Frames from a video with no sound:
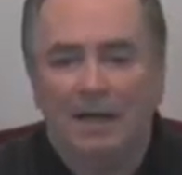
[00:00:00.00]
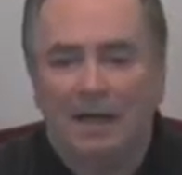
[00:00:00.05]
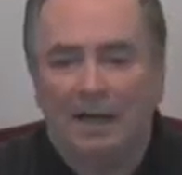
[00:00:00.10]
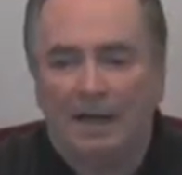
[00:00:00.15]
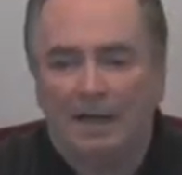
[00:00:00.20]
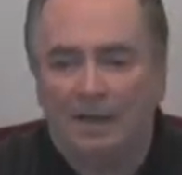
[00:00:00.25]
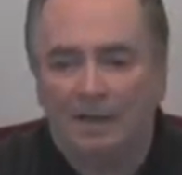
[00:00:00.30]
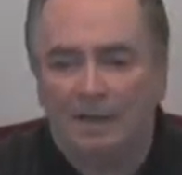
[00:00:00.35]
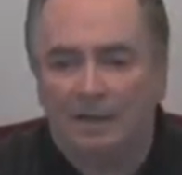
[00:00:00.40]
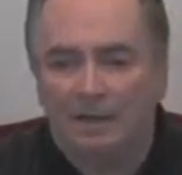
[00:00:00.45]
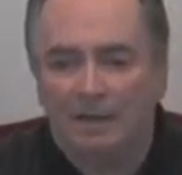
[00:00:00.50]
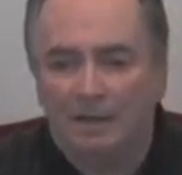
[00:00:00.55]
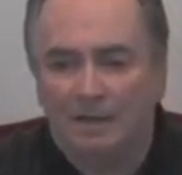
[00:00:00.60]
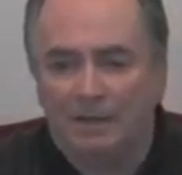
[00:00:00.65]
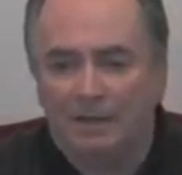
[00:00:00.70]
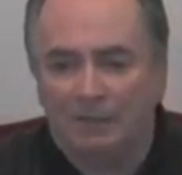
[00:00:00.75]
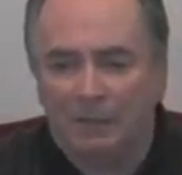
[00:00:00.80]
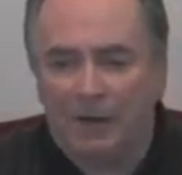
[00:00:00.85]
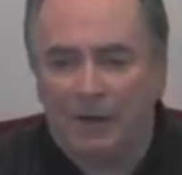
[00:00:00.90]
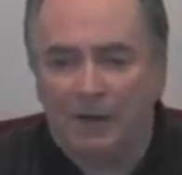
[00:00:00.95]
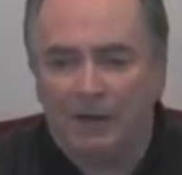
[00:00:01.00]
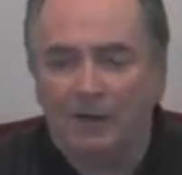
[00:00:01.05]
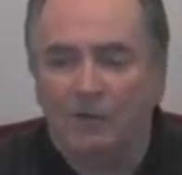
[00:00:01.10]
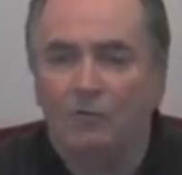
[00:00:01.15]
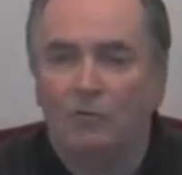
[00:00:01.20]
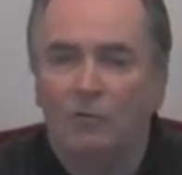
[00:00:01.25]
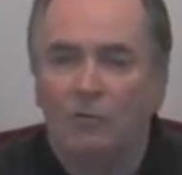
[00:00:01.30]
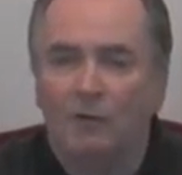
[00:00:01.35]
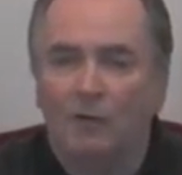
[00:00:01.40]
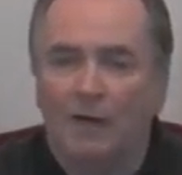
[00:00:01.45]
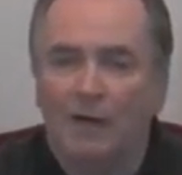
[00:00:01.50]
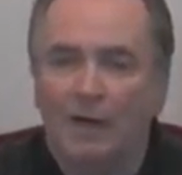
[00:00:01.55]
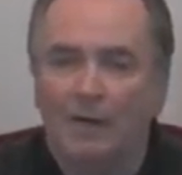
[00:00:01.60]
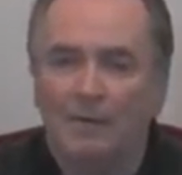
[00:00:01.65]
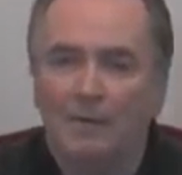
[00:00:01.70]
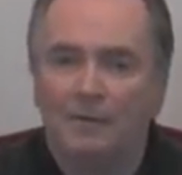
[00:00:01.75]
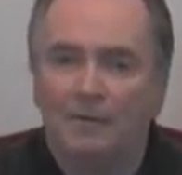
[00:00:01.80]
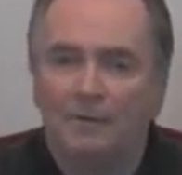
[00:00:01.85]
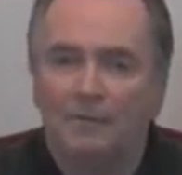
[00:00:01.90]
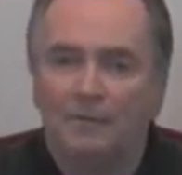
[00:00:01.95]
And uh, we had an issue with the
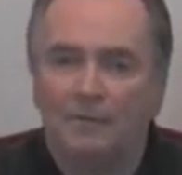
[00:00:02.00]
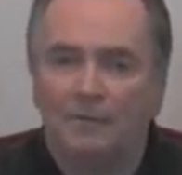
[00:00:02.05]
camera,